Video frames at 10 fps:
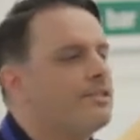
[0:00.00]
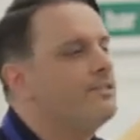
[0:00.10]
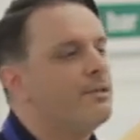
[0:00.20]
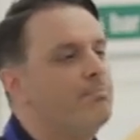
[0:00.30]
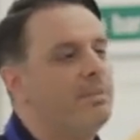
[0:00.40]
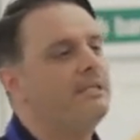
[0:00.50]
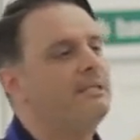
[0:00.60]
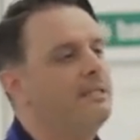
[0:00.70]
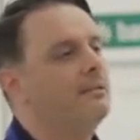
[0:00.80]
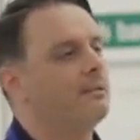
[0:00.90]
isn't a
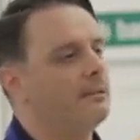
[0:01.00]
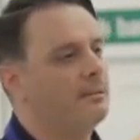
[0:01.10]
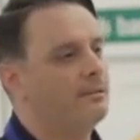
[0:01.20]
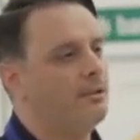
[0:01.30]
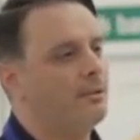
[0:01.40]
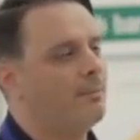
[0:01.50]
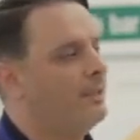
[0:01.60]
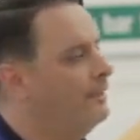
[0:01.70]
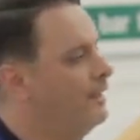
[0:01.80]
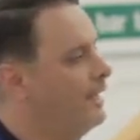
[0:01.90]
big deal. Do you know what I
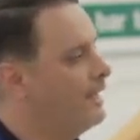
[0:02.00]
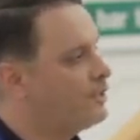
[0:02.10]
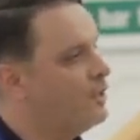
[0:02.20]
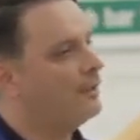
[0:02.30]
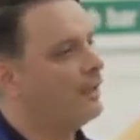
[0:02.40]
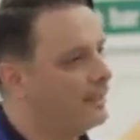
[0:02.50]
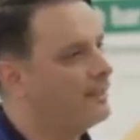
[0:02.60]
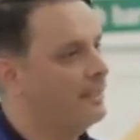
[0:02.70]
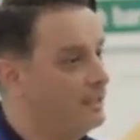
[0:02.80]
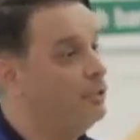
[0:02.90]
mean? It's not like
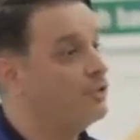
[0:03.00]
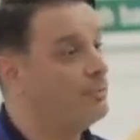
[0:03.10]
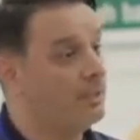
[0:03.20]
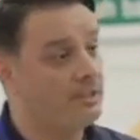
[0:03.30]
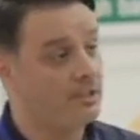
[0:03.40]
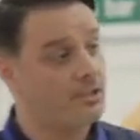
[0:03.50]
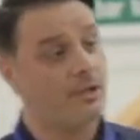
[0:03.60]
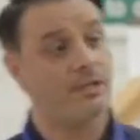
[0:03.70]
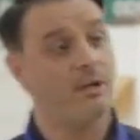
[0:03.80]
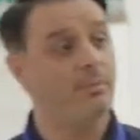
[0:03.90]
it used to be to
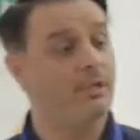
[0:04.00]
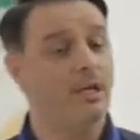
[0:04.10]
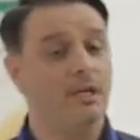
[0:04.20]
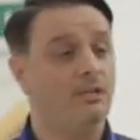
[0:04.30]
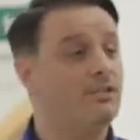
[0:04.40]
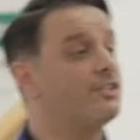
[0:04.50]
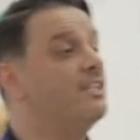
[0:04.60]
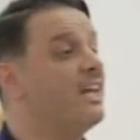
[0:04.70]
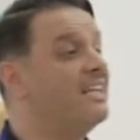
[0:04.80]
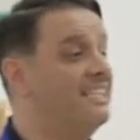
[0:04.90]
start a company. You just
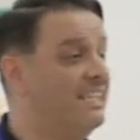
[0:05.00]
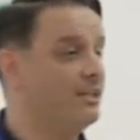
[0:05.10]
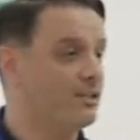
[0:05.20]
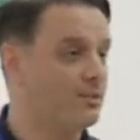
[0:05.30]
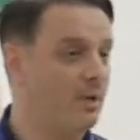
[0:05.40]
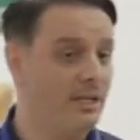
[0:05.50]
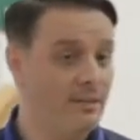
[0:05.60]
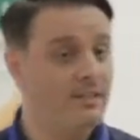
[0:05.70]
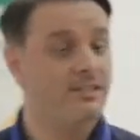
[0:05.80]
need ideas, right, and the